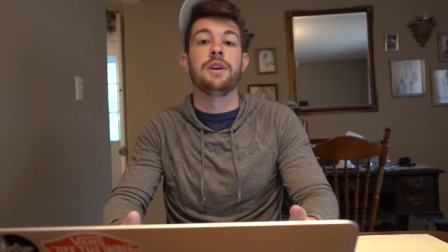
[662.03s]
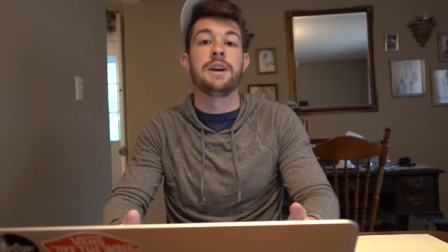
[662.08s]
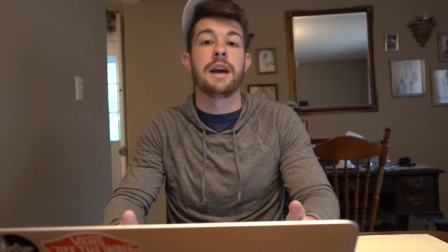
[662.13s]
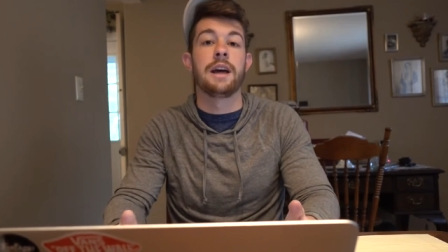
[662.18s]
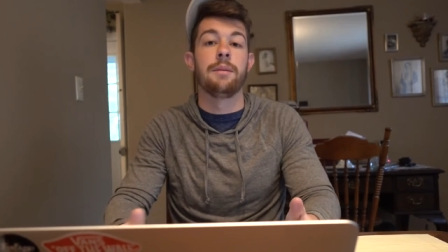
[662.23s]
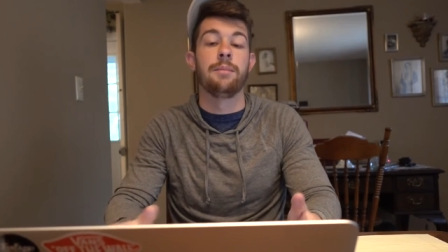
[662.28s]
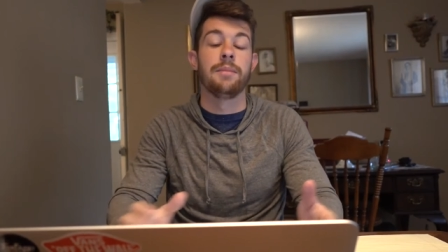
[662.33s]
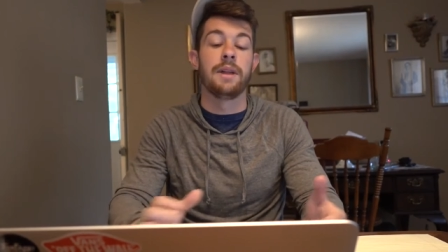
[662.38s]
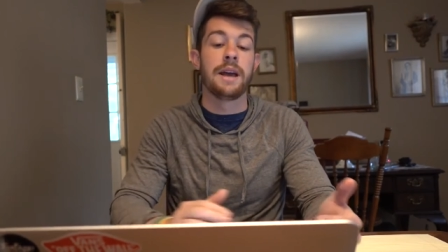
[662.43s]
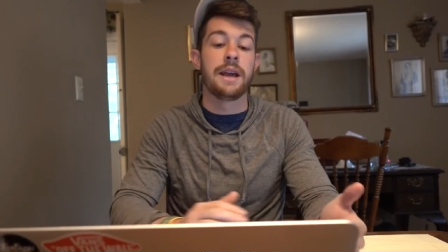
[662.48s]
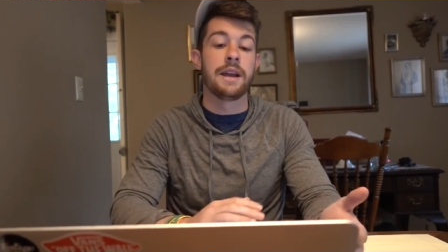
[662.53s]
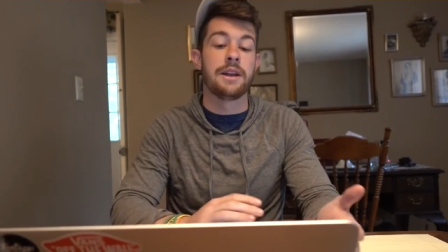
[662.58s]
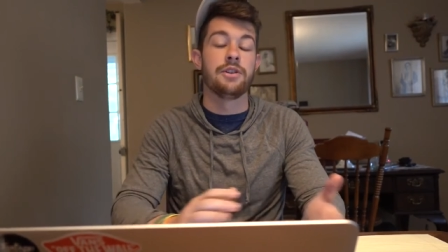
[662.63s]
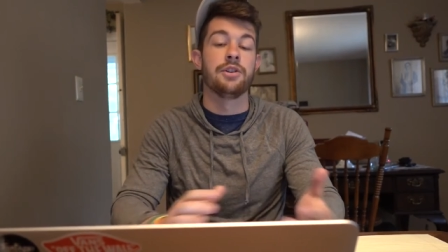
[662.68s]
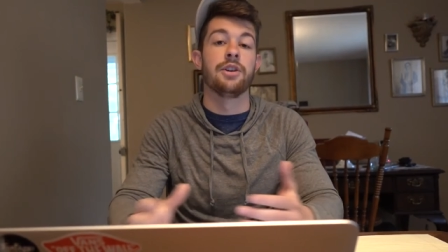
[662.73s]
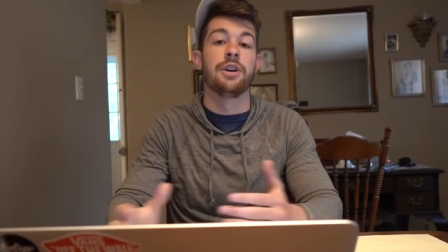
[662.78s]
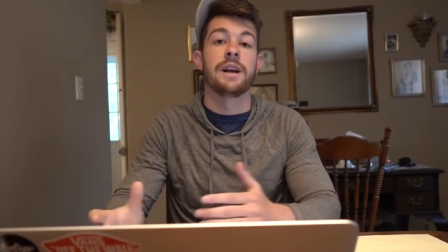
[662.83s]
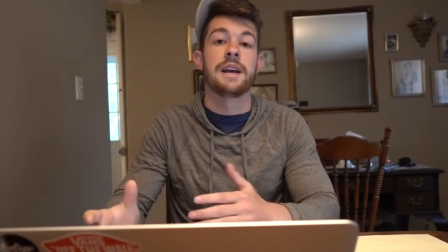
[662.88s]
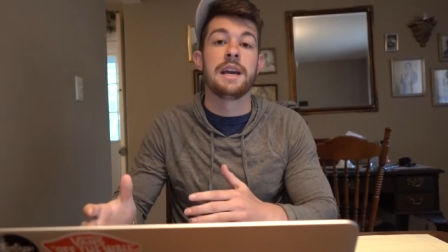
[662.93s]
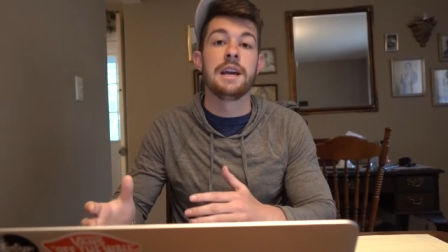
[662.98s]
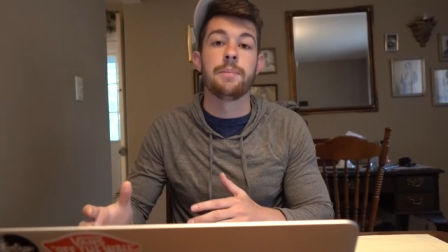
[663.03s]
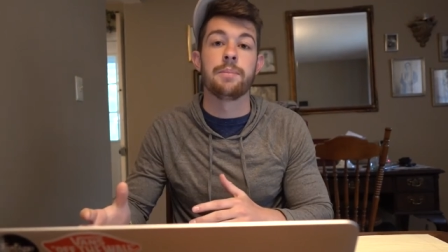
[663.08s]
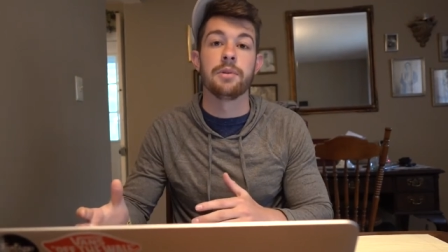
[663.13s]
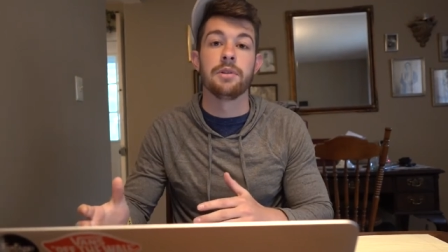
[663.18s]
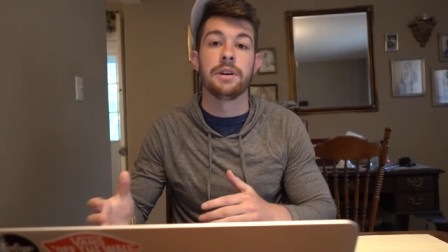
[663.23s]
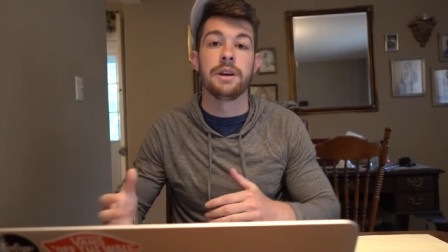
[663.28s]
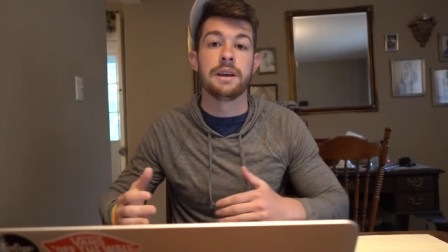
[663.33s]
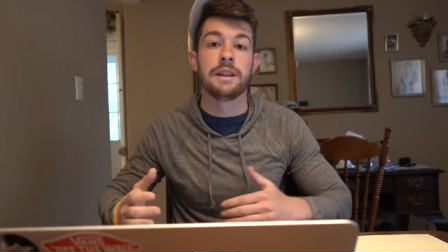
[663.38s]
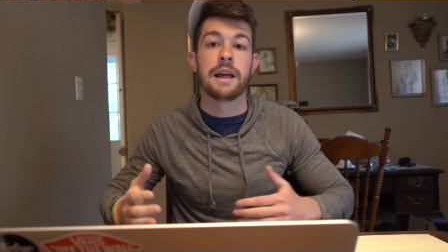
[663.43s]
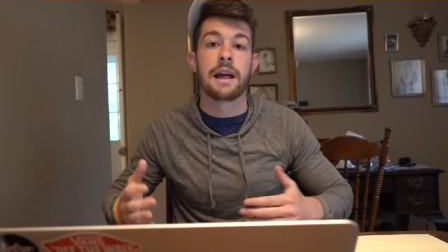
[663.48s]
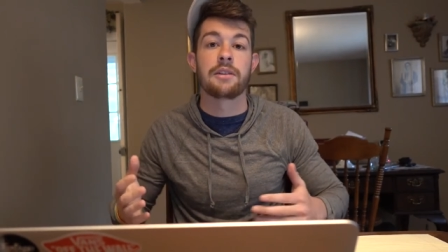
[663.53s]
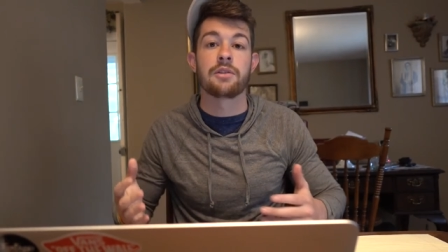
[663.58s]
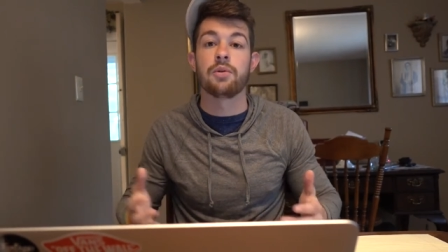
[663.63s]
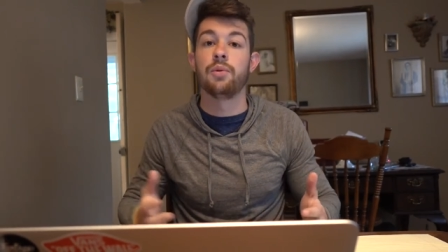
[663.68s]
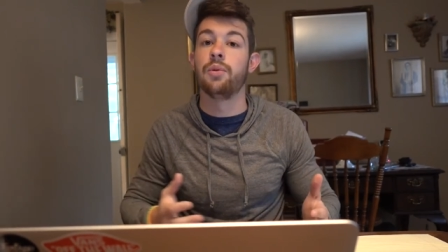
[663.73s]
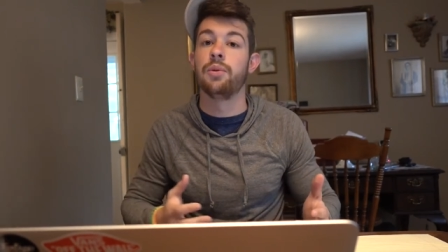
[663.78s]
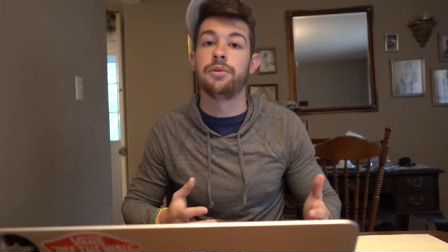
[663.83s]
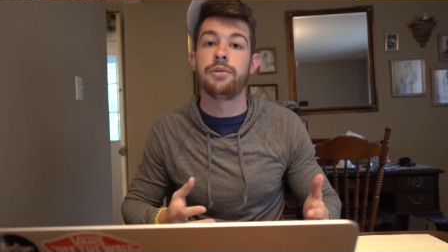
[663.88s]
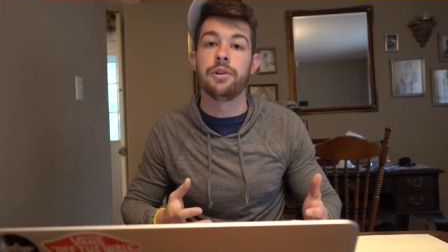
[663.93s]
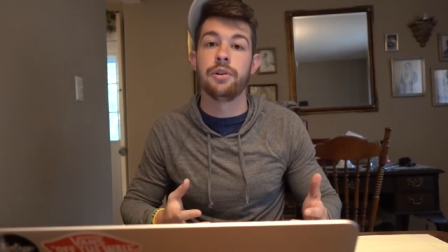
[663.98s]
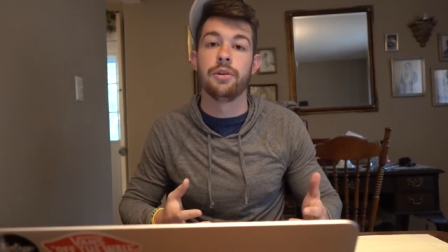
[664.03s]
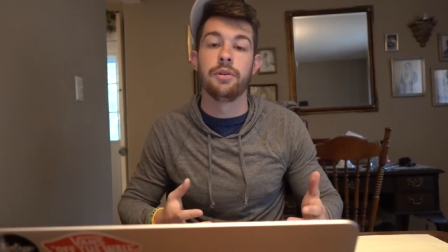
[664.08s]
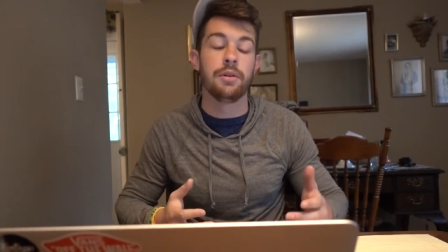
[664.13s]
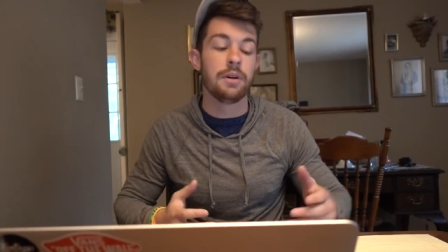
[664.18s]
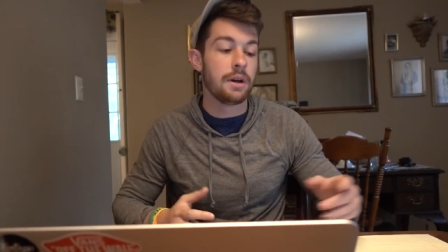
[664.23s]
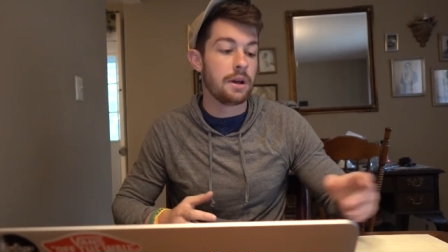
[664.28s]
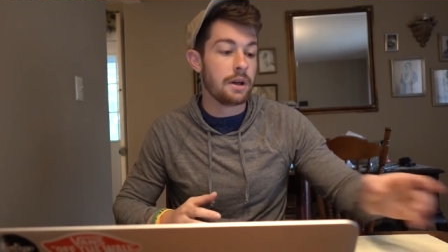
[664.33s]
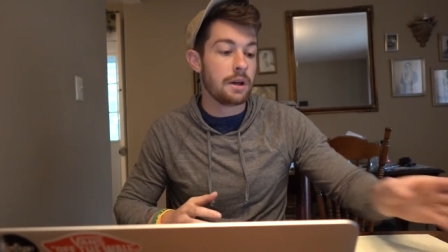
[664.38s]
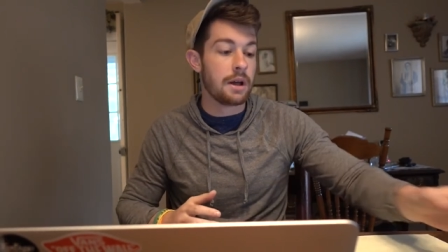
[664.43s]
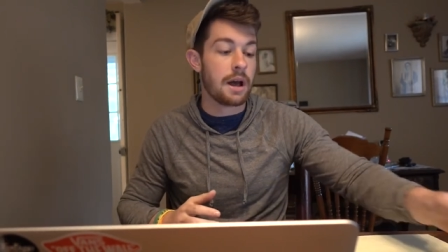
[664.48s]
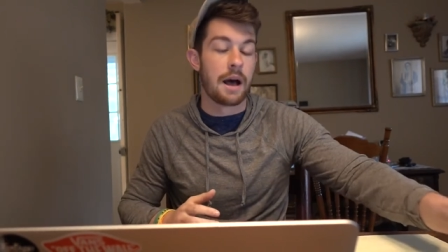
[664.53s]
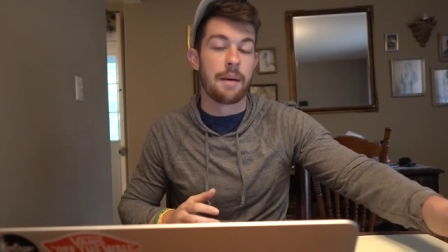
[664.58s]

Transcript: you can get them late and you're in a keeper league, that's cool too.